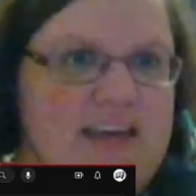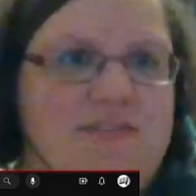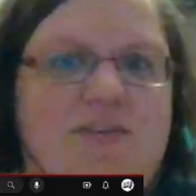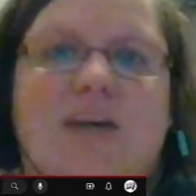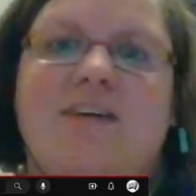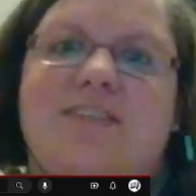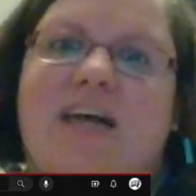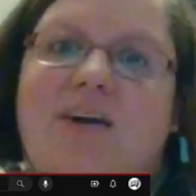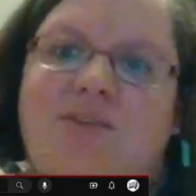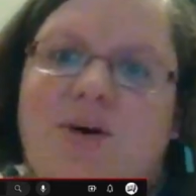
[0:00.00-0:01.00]
If you hear
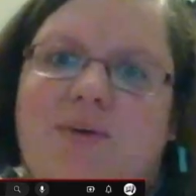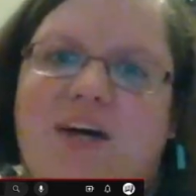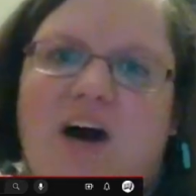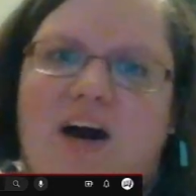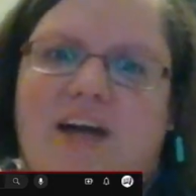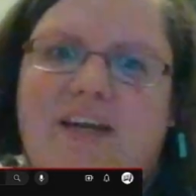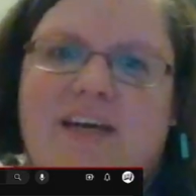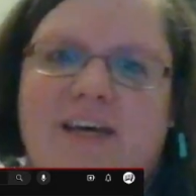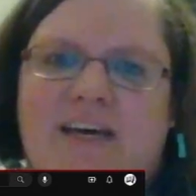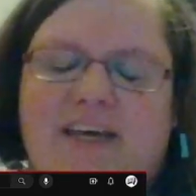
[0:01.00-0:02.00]
sound going on
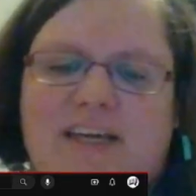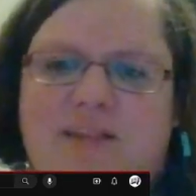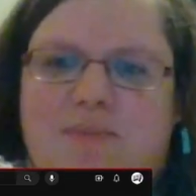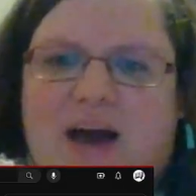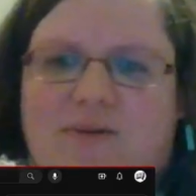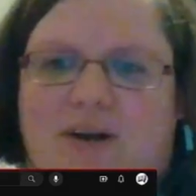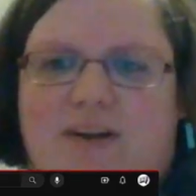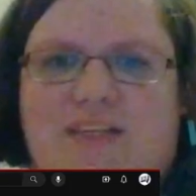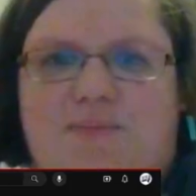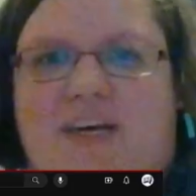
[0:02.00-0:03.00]
in the
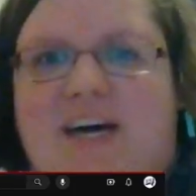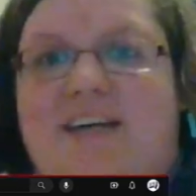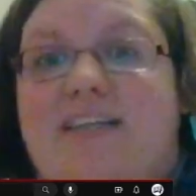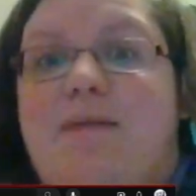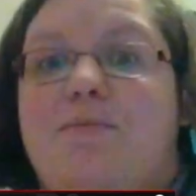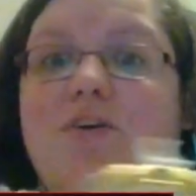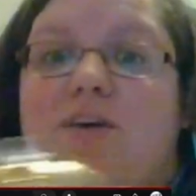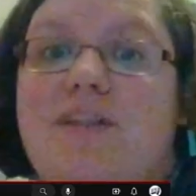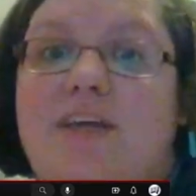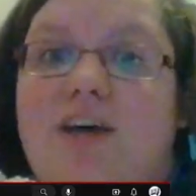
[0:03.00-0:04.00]
background, it's because I'm
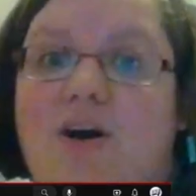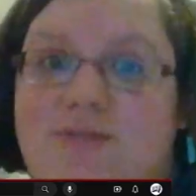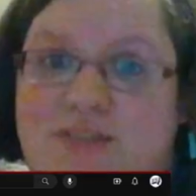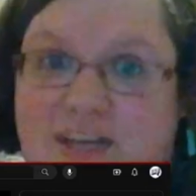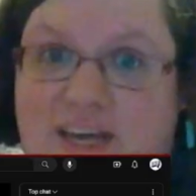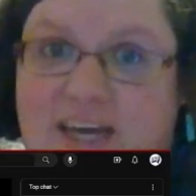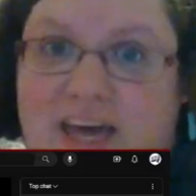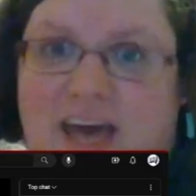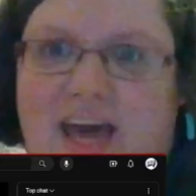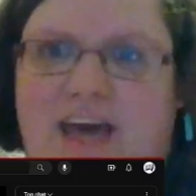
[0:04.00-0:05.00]
currently hosting
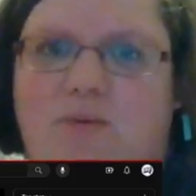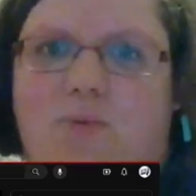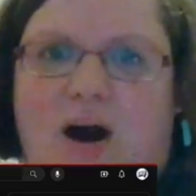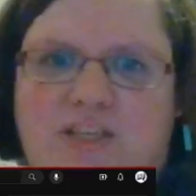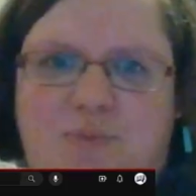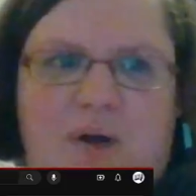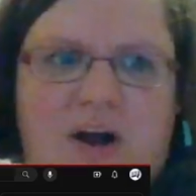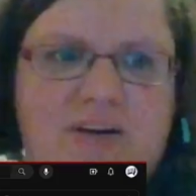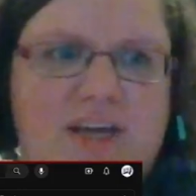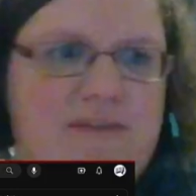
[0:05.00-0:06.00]
a watch
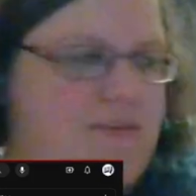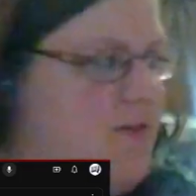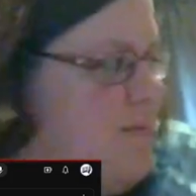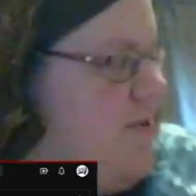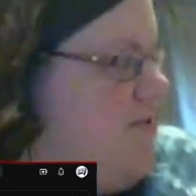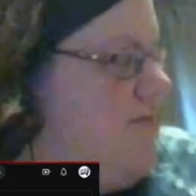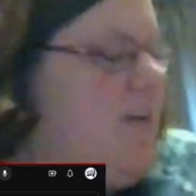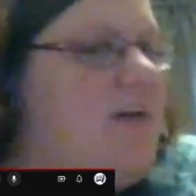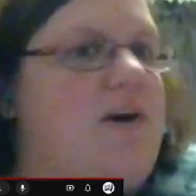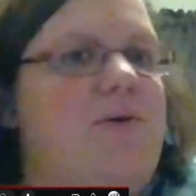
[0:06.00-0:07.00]
party for the music
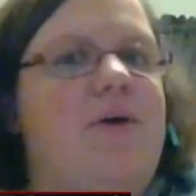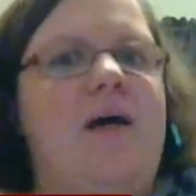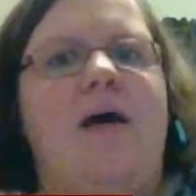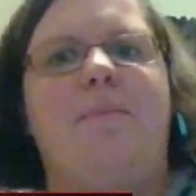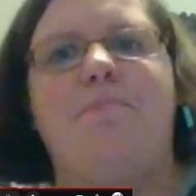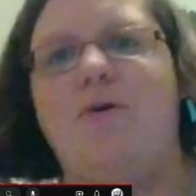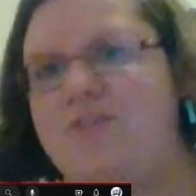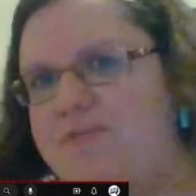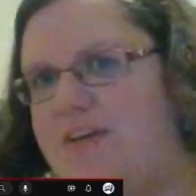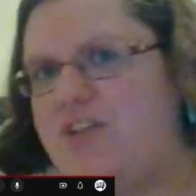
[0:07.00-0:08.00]
video.
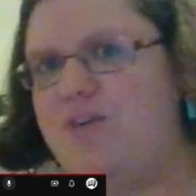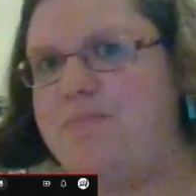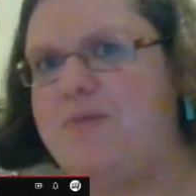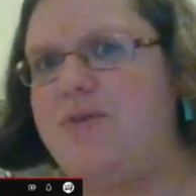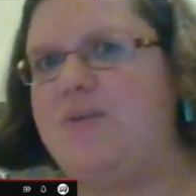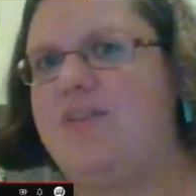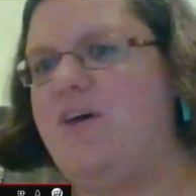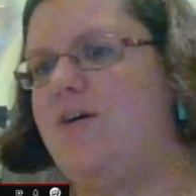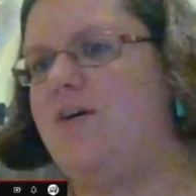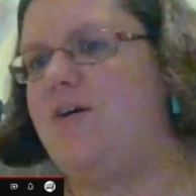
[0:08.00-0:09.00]
Most of us are muted,
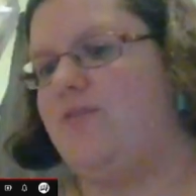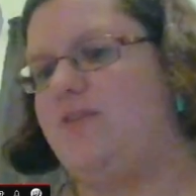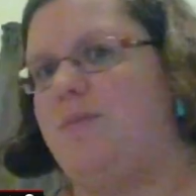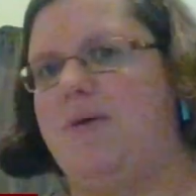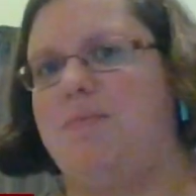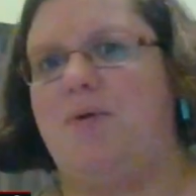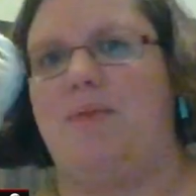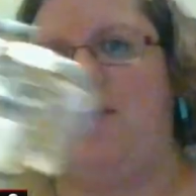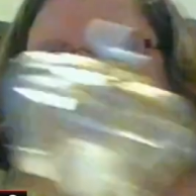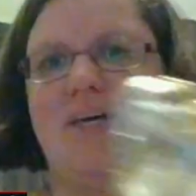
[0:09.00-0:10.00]
though, so some people
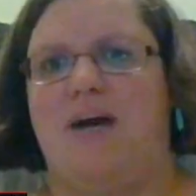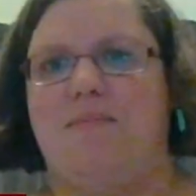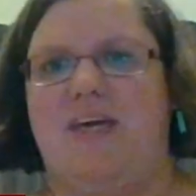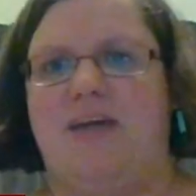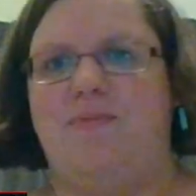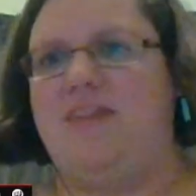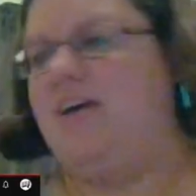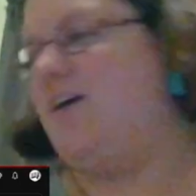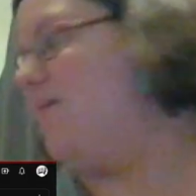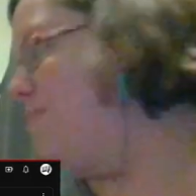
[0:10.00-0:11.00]
might be coming in with
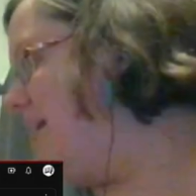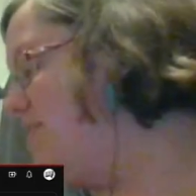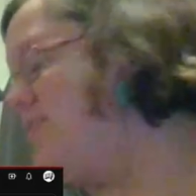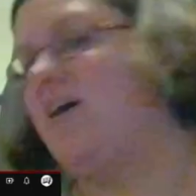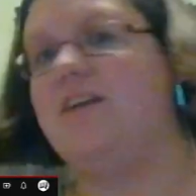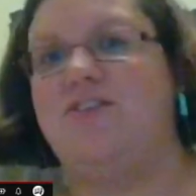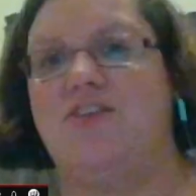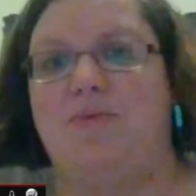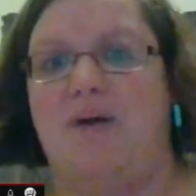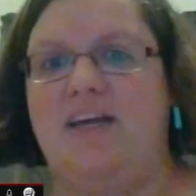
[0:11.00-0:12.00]
their mics on, so
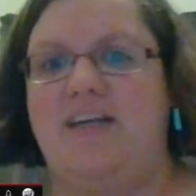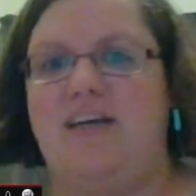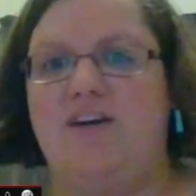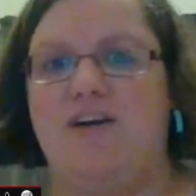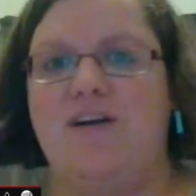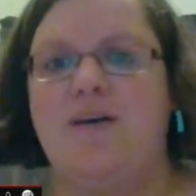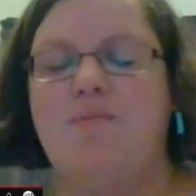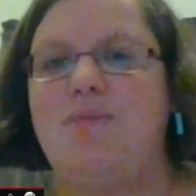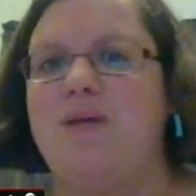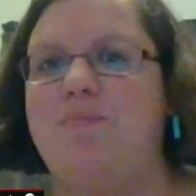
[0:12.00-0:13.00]
you might hear
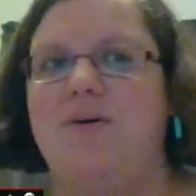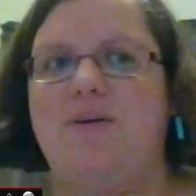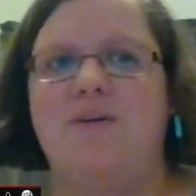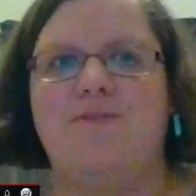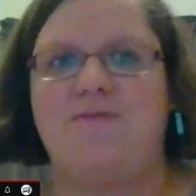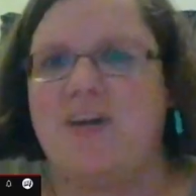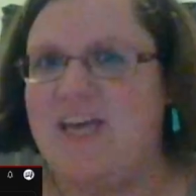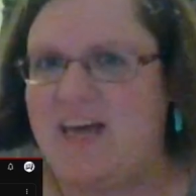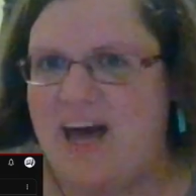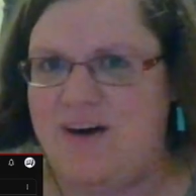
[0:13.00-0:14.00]
people
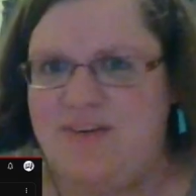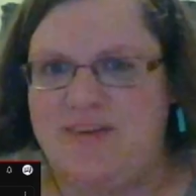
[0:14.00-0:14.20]
freaking out.